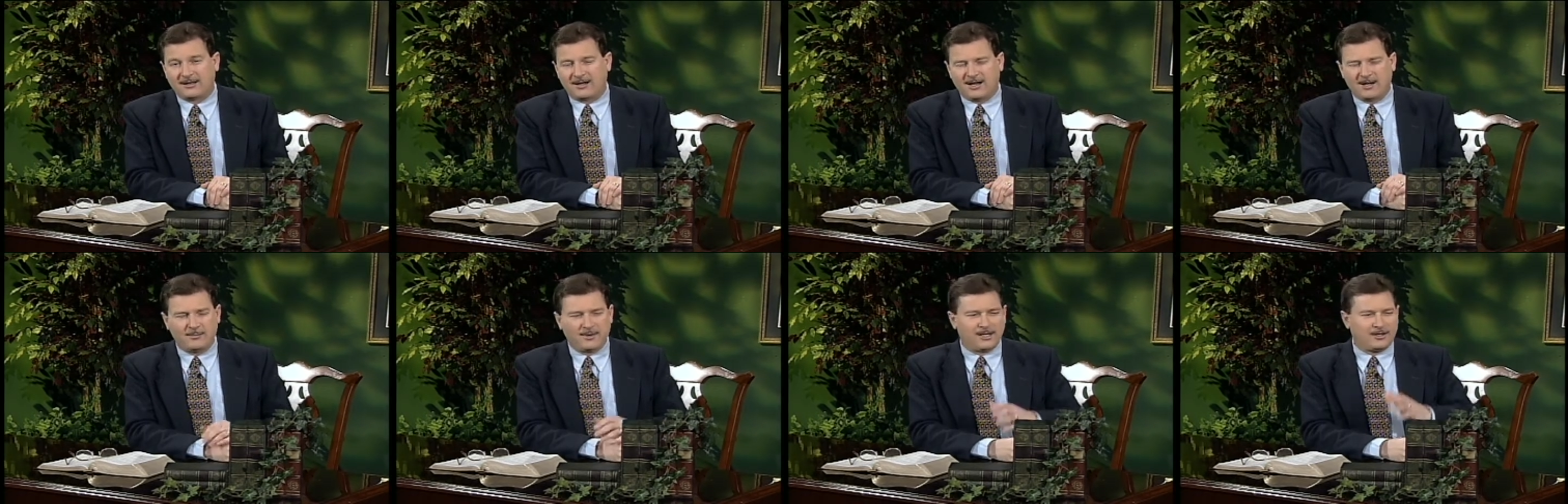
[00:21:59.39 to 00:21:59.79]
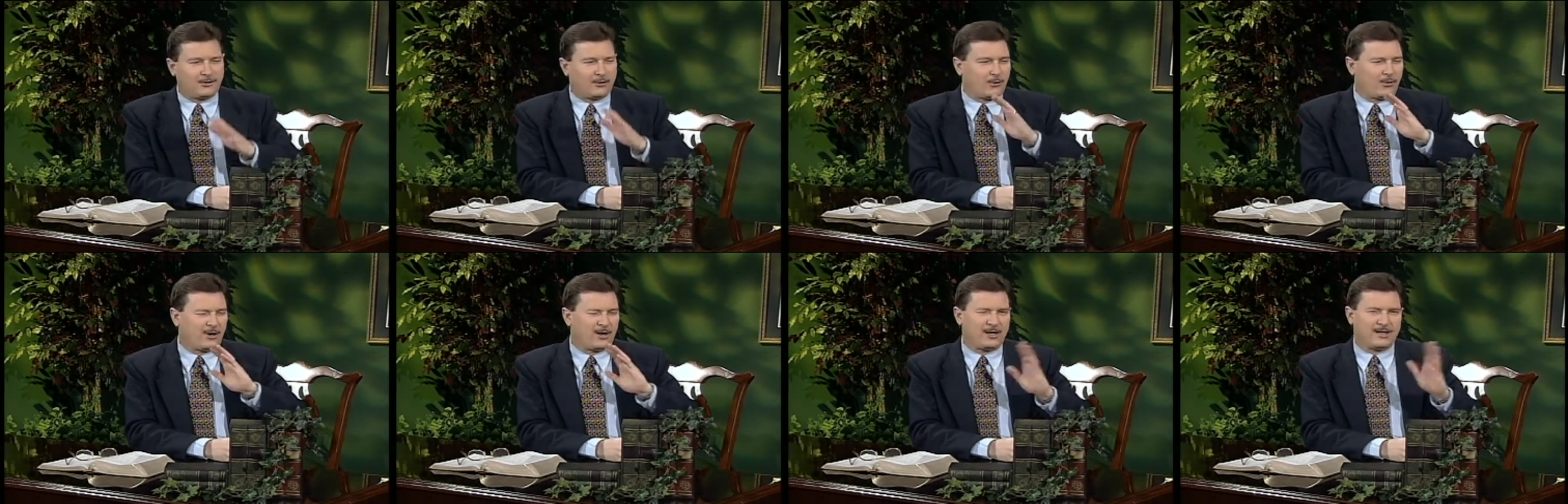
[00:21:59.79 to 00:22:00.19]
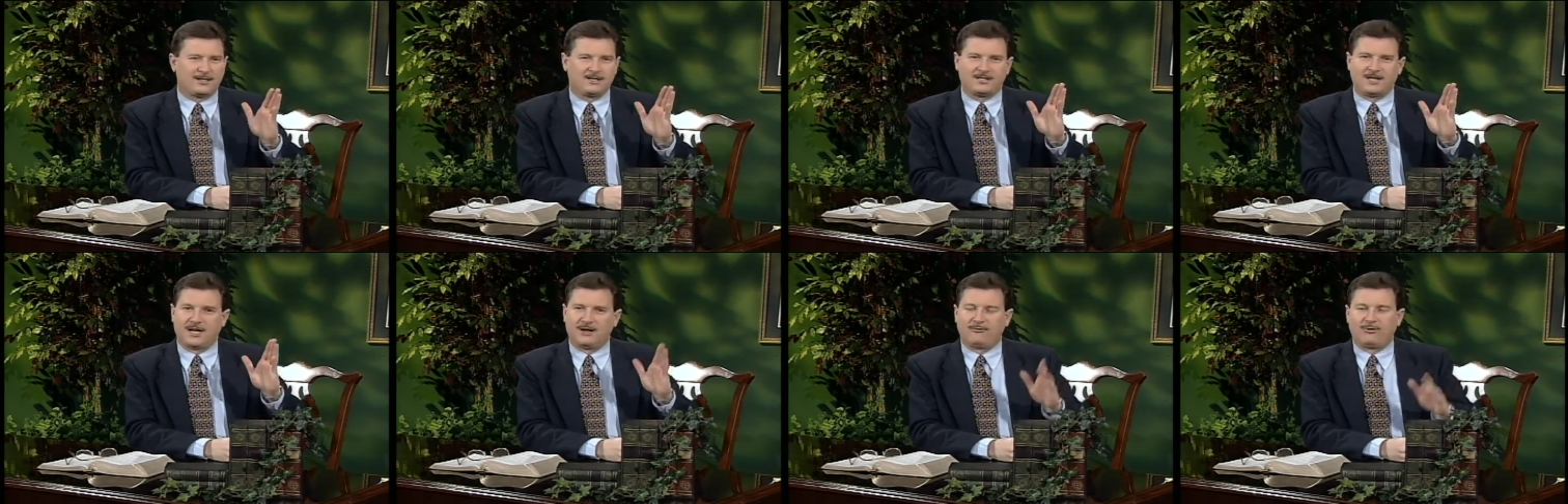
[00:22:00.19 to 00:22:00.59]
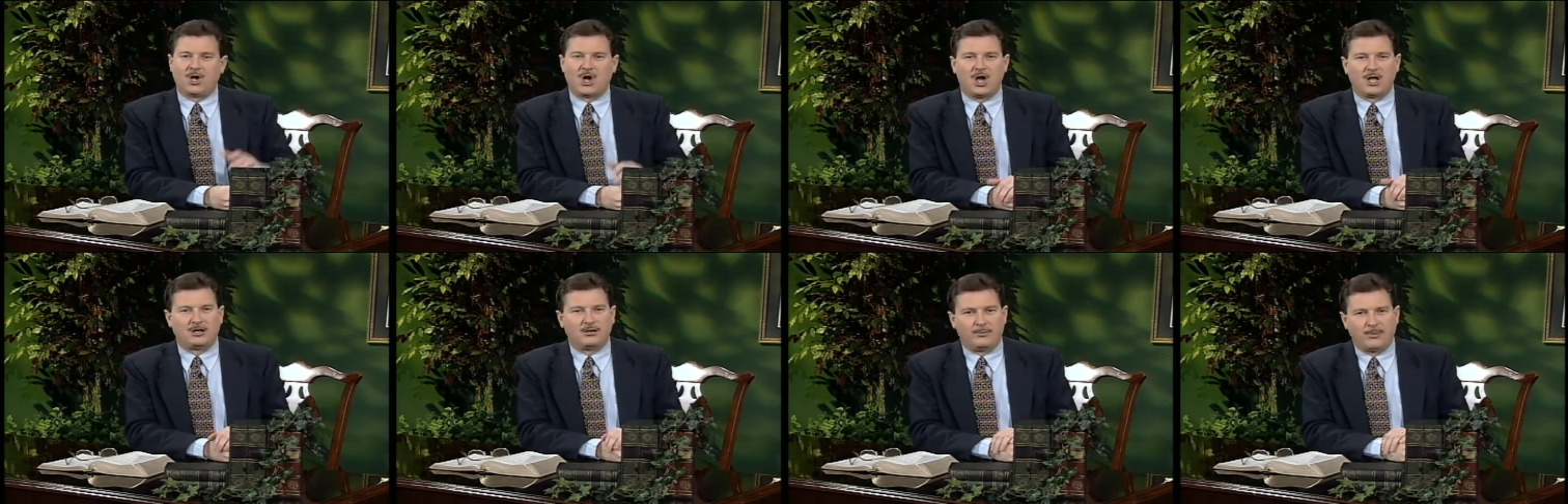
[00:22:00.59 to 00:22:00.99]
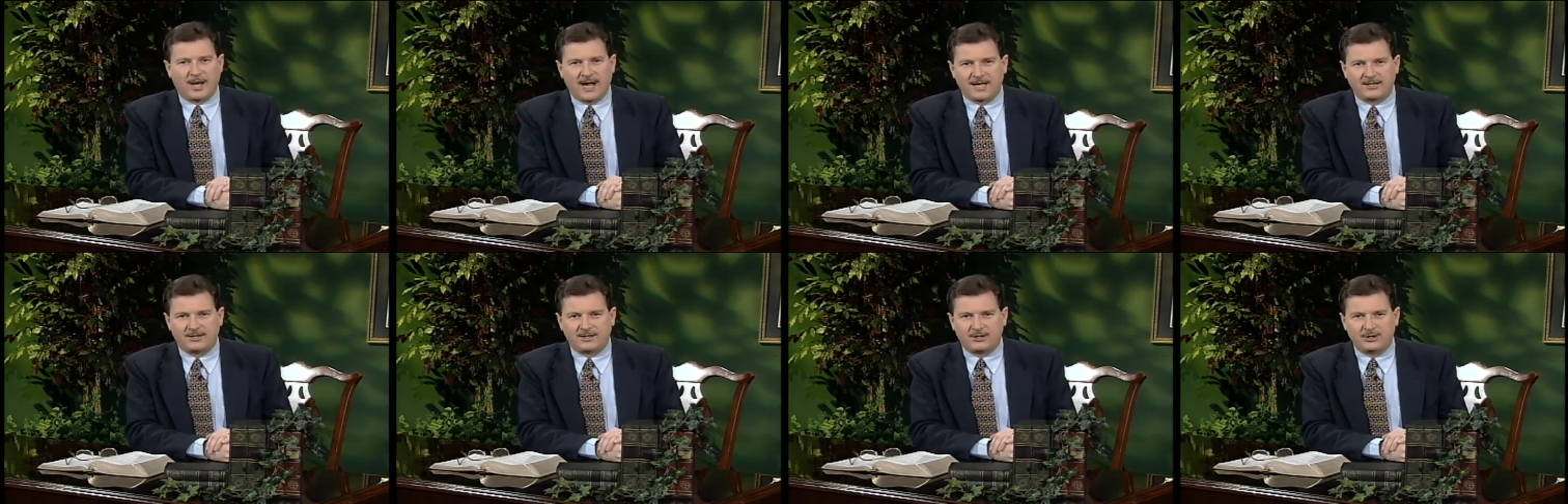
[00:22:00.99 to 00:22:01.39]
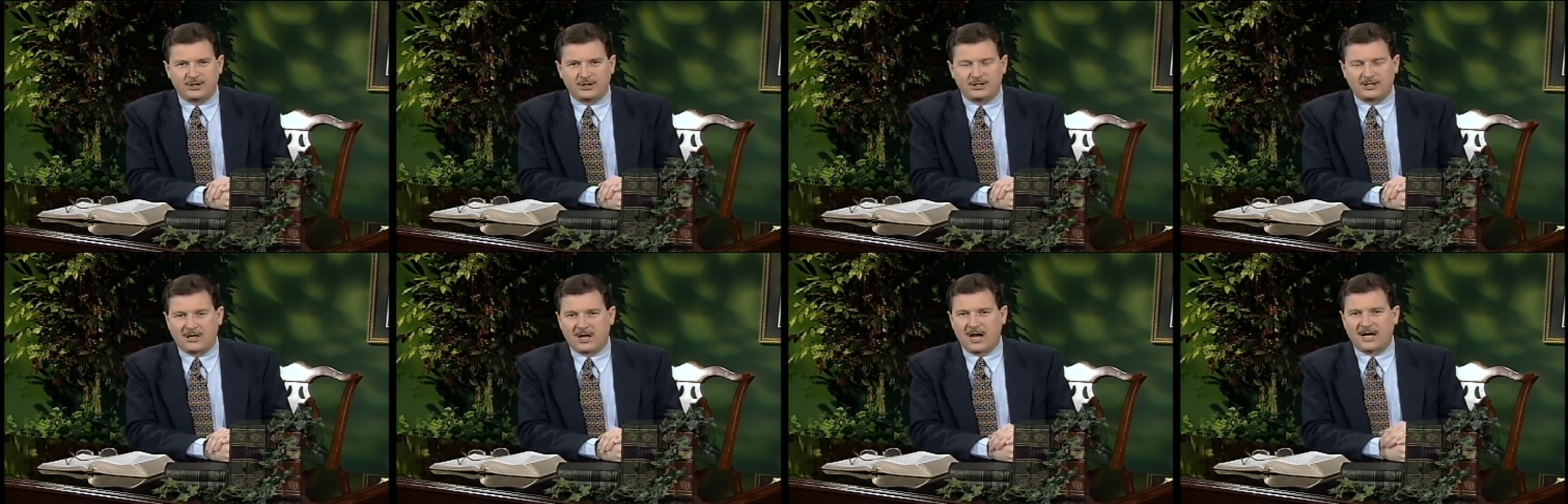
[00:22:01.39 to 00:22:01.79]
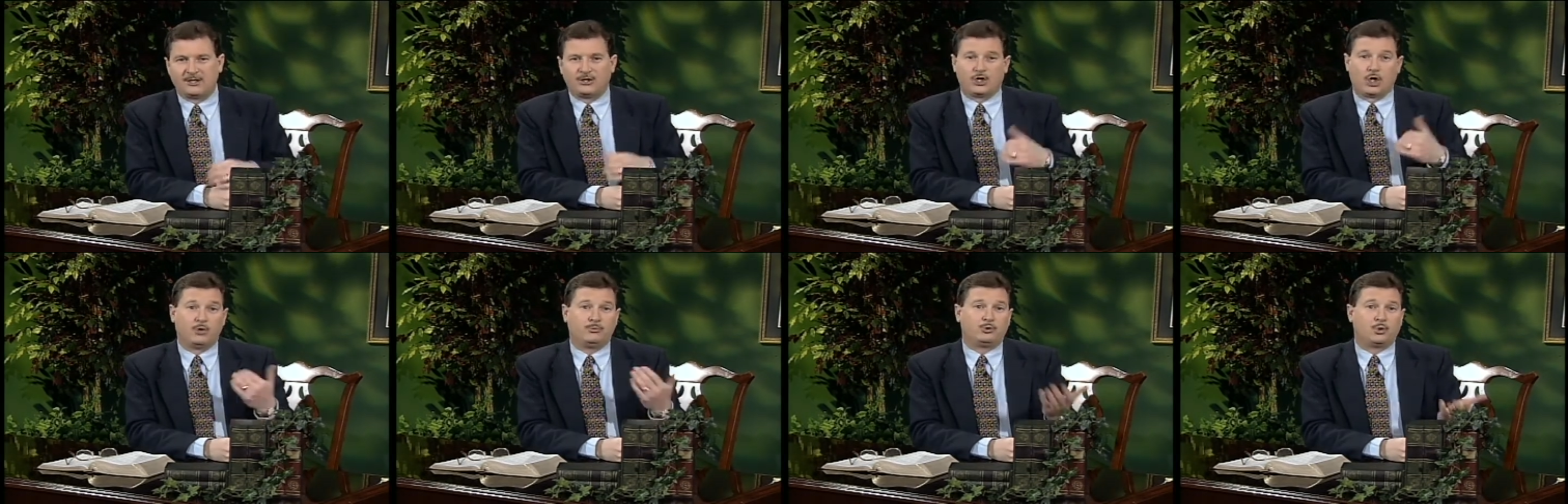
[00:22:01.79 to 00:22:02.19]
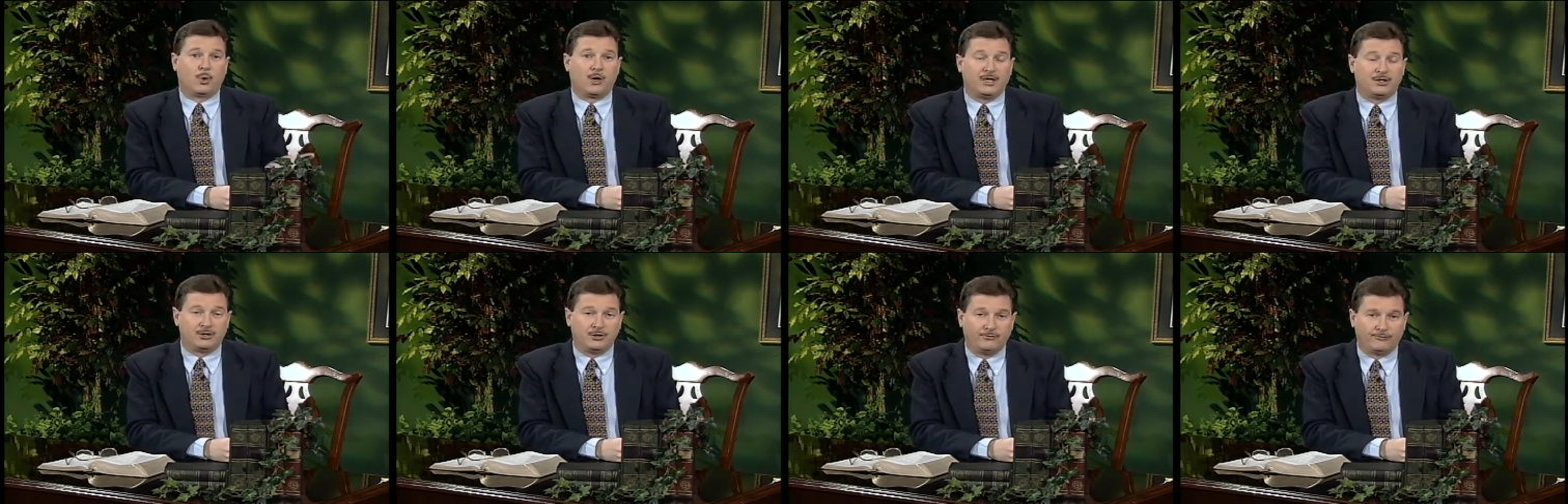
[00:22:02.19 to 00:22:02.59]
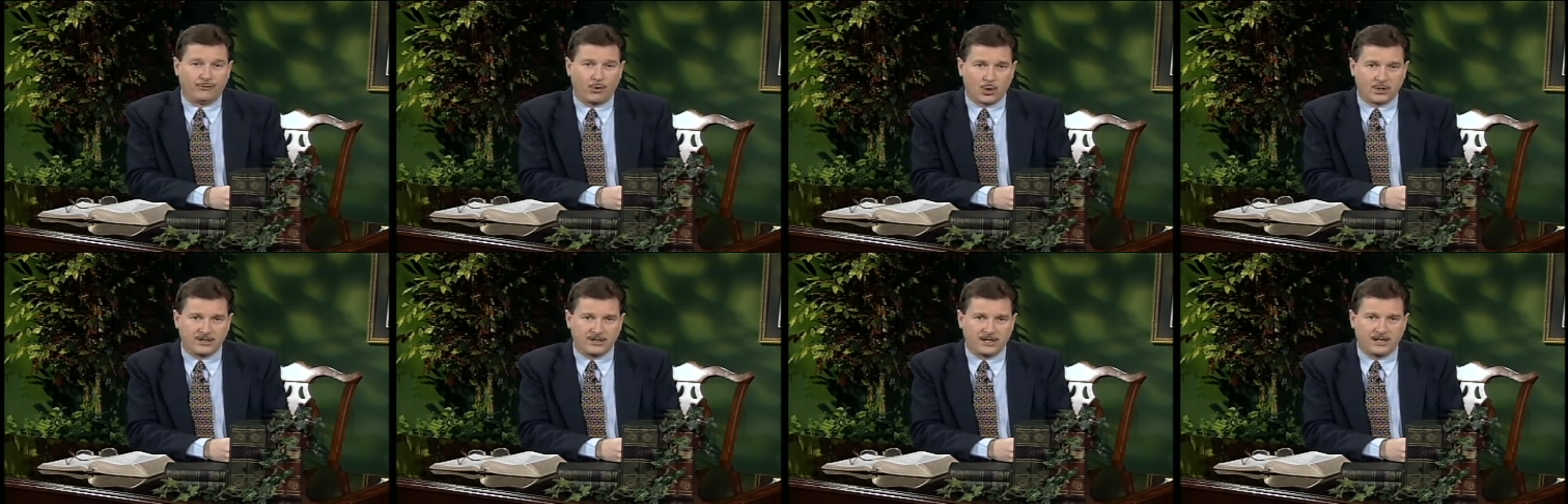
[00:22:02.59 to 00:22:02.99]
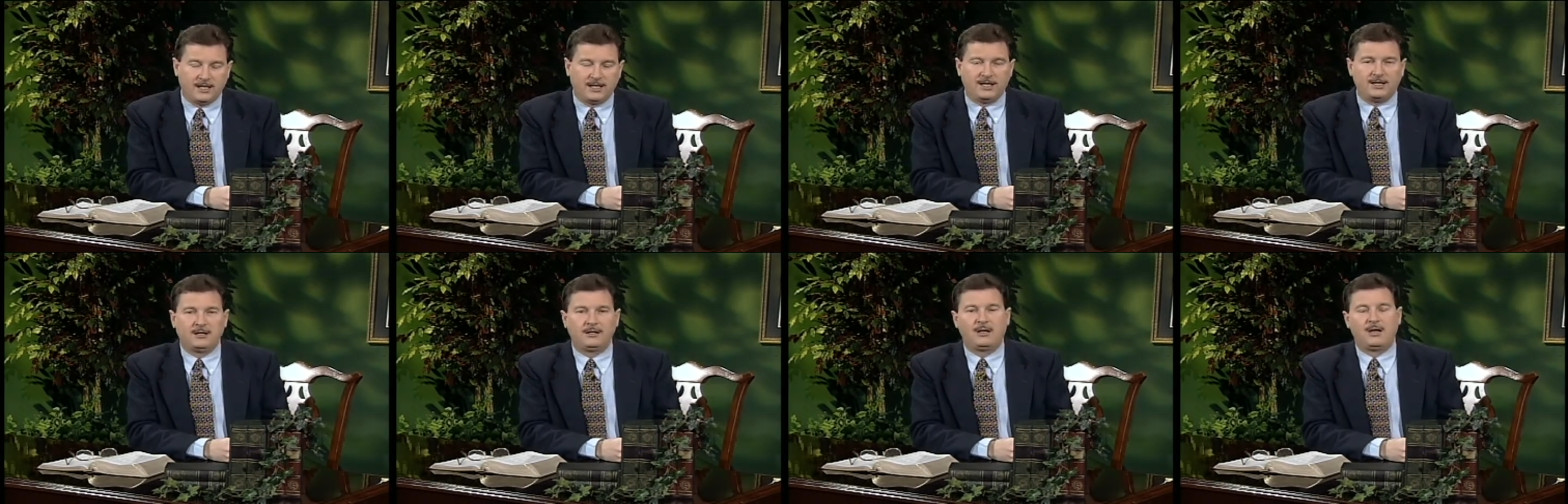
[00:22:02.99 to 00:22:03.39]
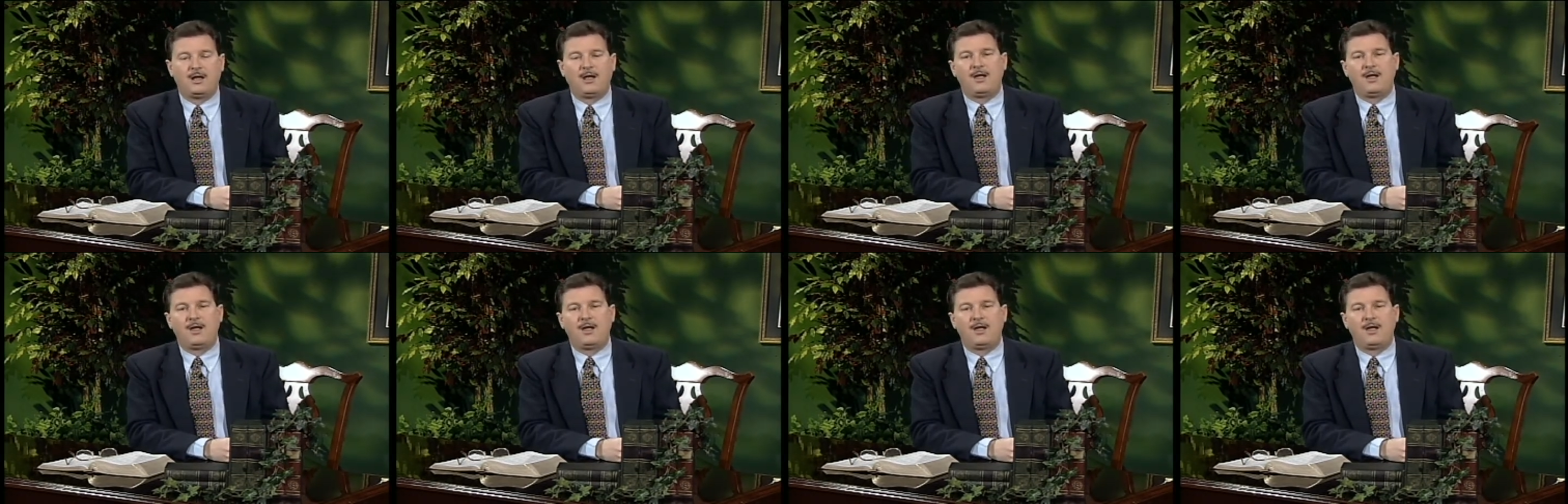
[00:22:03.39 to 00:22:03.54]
I mean, critics have gone to passages like Job 22 14